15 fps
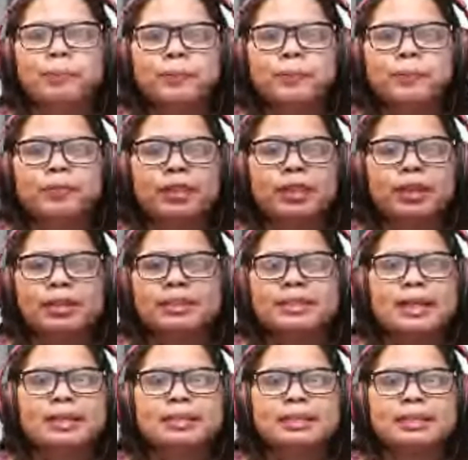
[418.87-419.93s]
then it's
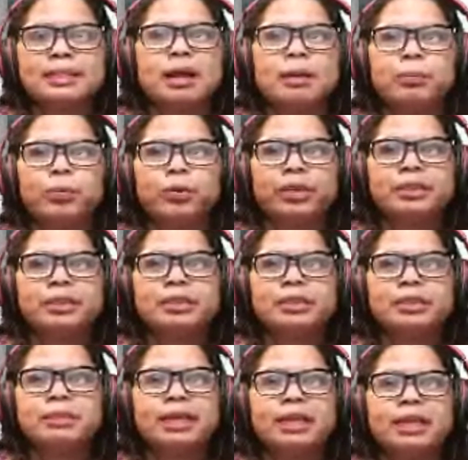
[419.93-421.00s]
acting up when it's
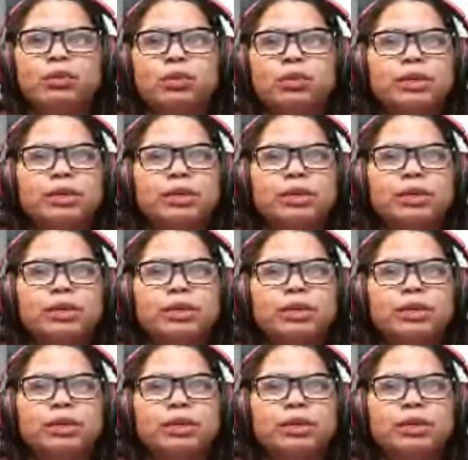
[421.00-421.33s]
making noise